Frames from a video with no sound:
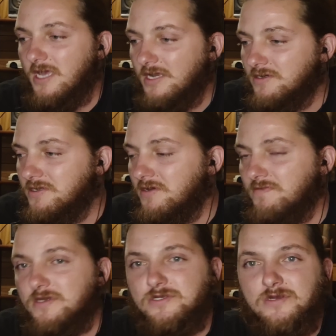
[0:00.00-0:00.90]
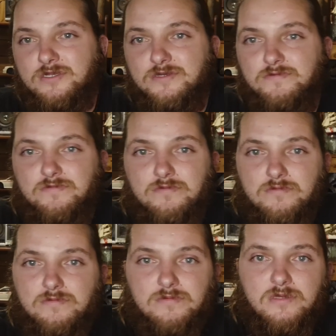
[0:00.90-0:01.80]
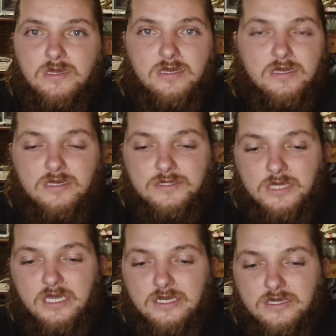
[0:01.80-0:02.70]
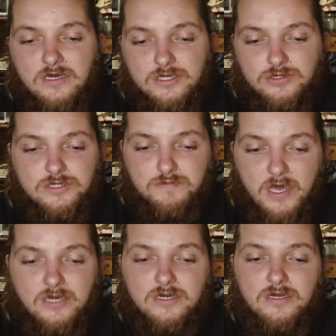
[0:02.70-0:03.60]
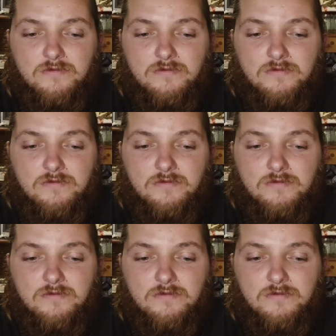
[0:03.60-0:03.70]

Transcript: I don't know. I'm not trying to say any country's better.